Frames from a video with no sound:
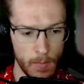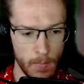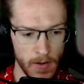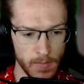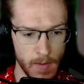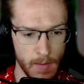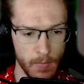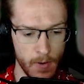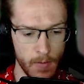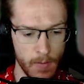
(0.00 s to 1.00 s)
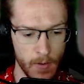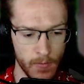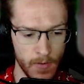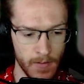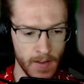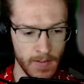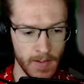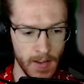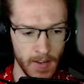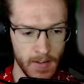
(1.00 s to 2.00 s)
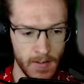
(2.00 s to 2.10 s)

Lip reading: Punch Man promos, fantastic.